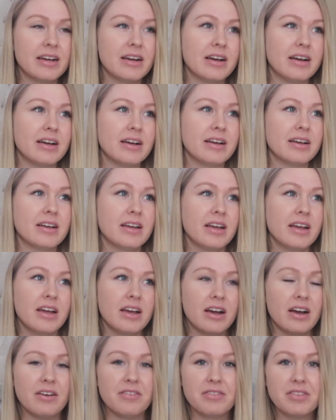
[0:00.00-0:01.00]

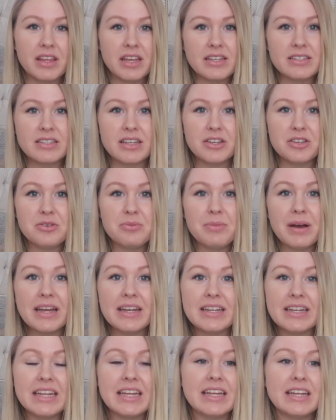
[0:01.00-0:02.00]
of things that you
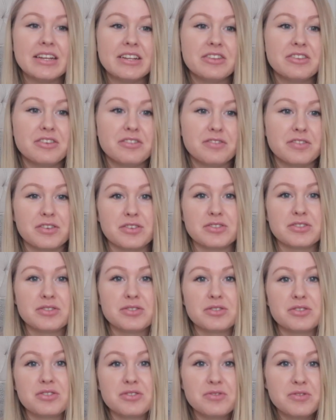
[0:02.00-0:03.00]
might need the
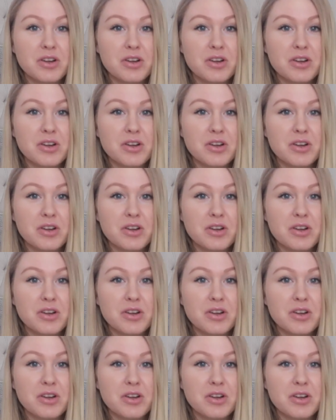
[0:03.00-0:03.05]
first